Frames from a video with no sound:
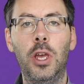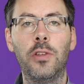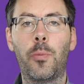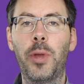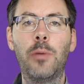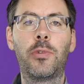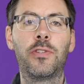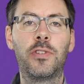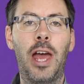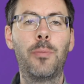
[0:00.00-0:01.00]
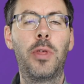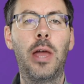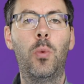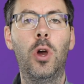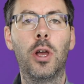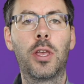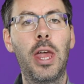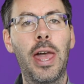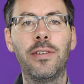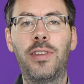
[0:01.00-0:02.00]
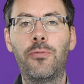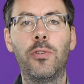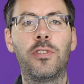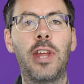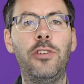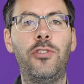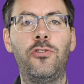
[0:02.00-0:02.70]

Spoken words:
So being able to snap their work at different stages